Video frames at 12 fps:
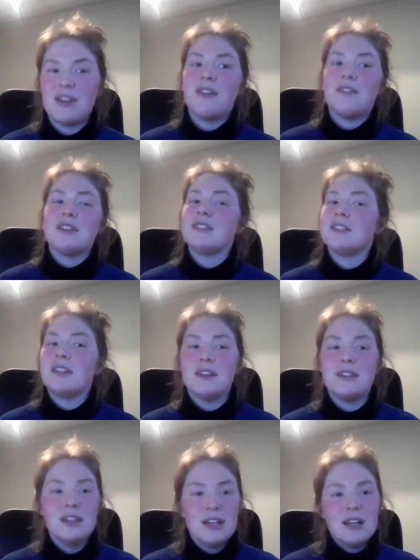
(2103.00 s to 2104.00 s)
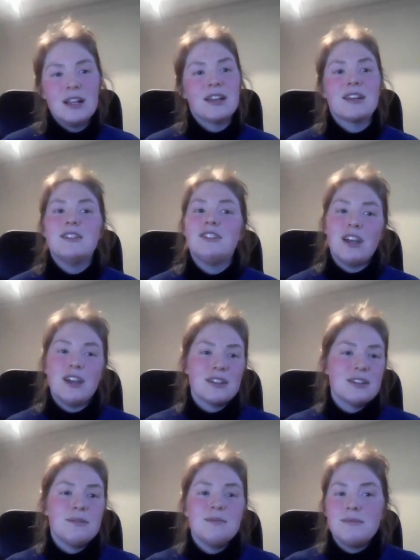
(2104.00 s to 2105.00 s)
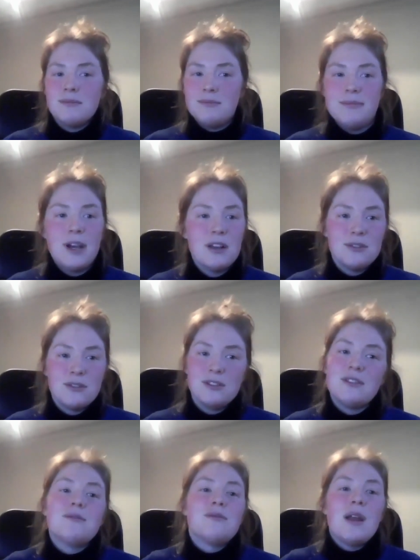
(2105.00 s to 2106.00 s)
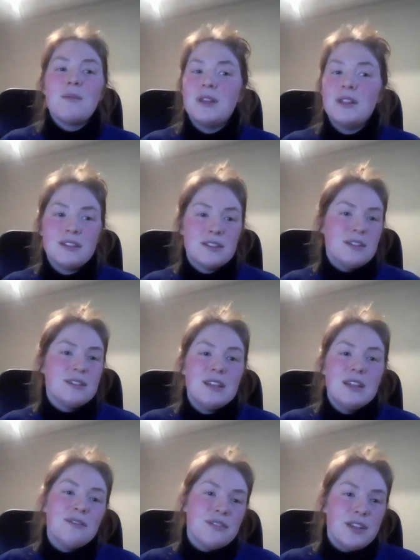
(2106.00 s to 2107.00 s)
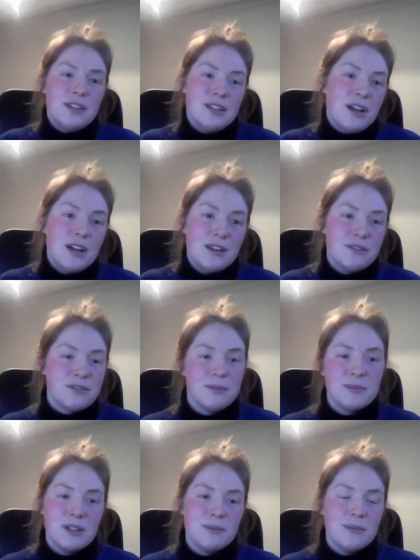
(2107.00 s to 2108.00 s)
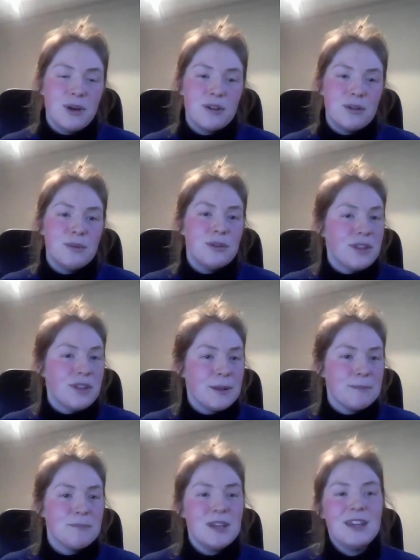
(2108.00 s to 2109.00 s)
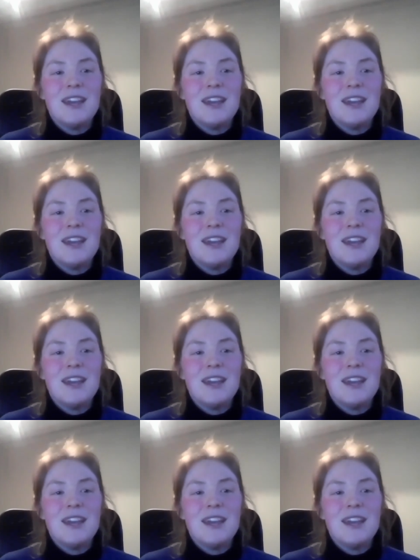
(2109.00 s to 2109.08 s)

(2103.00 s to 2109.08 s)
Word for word: of having to like inject hundreds of rabbits to see if they die from some horrible thing.